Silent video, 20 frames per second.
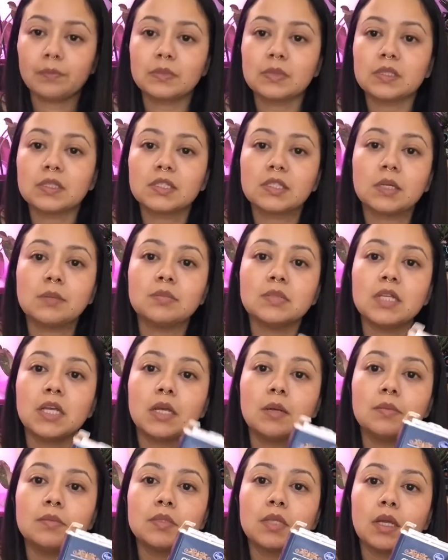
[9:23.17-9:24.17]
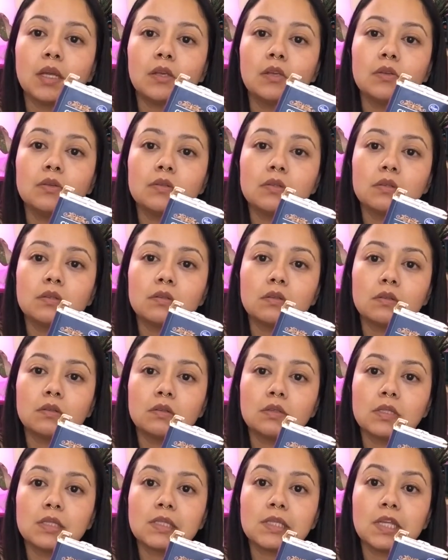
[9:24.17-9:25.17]
Sometimes I use
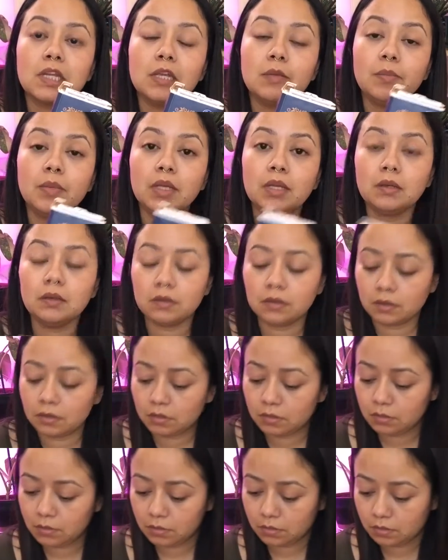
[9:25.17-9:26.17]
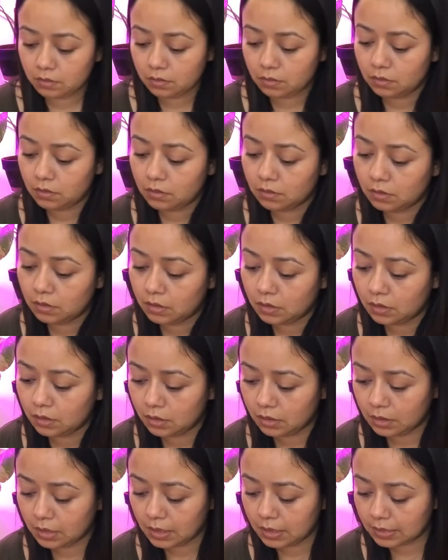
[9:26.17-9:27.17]
cinnamon
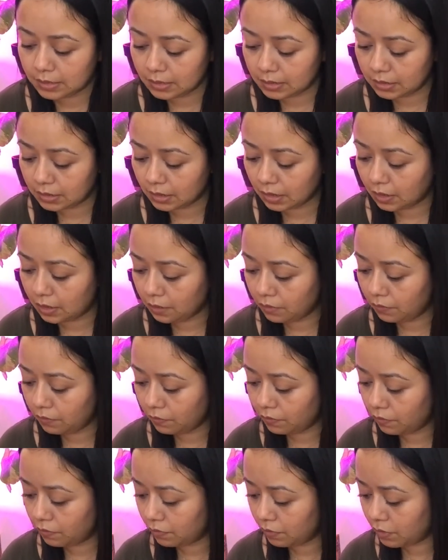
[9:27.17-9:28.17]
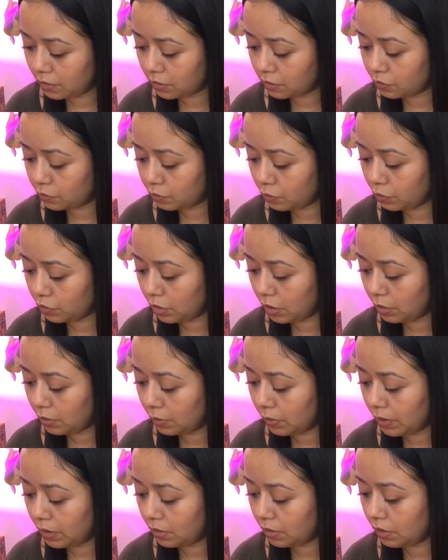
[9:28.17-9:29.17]
instead of this rooting
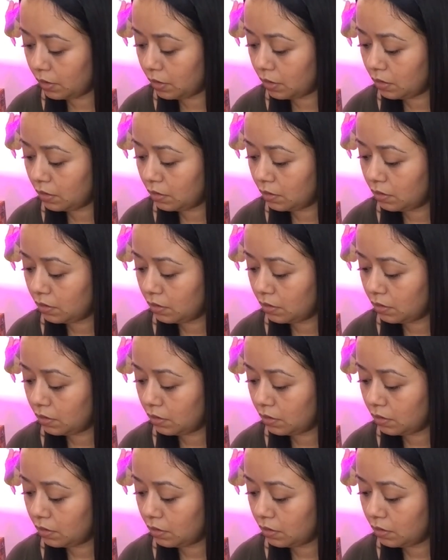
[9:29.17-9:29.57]
powder,